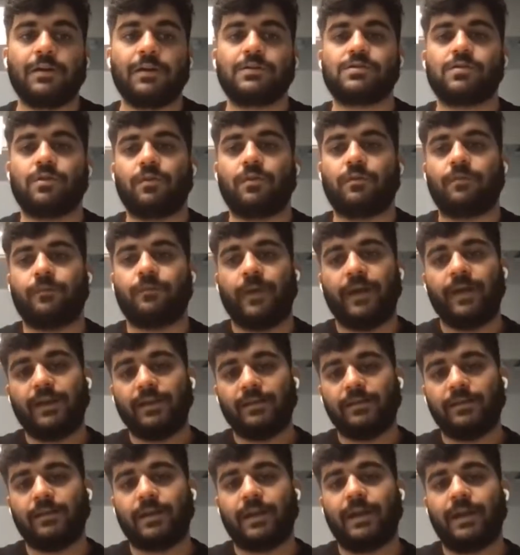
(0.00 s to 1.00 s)
So
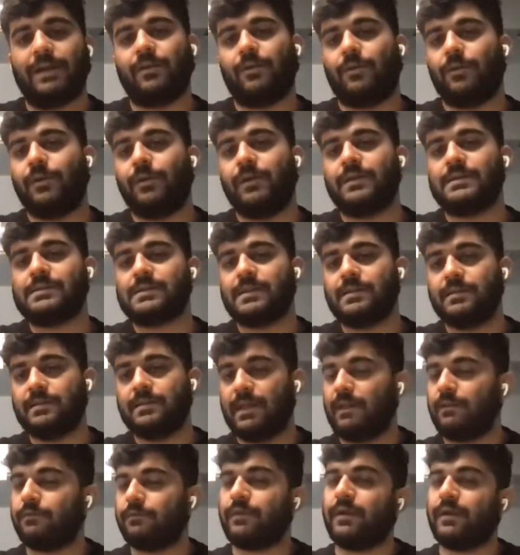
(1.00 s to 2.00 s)
finding the right audience and
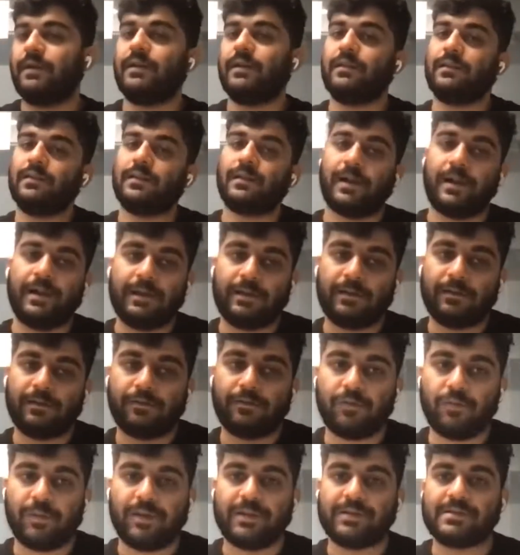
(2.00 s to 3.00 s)
then finding the right
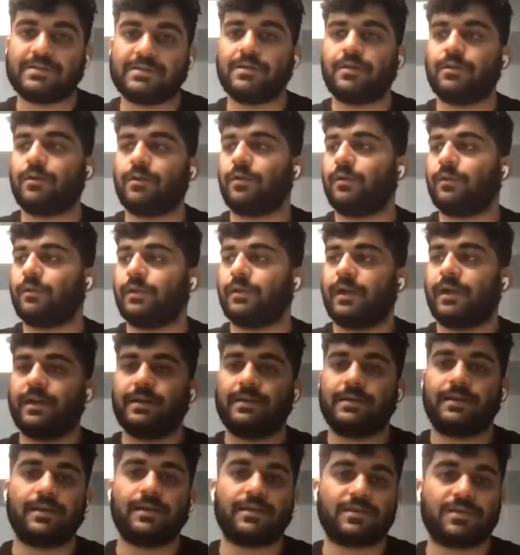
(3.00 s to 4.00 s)
influencer or the right
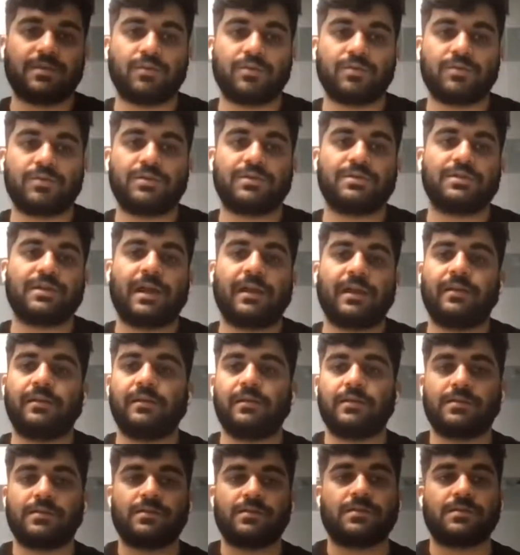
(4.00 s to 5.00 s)
distribution
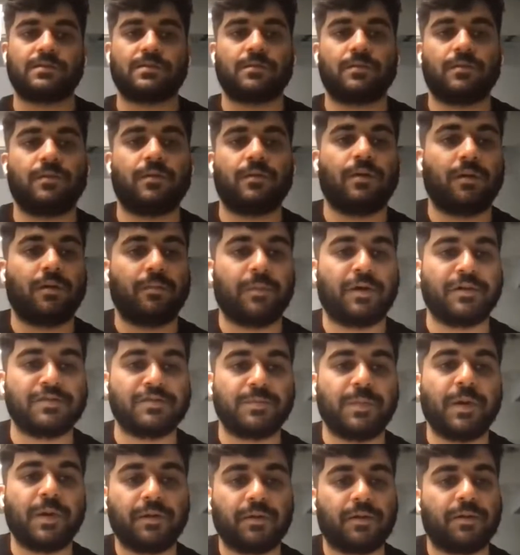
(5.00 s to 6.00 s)
channel is a
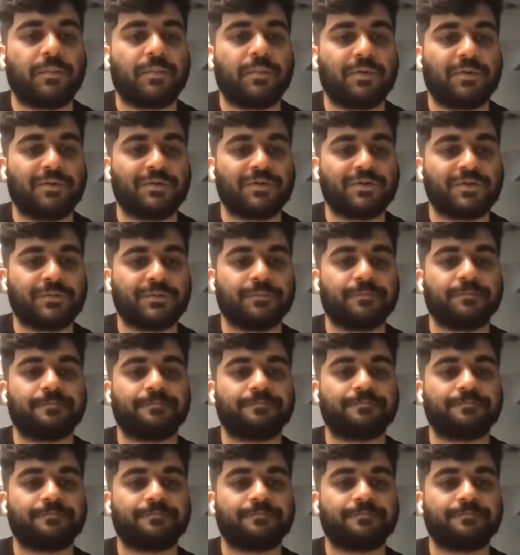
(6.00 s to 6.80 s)
much better approach.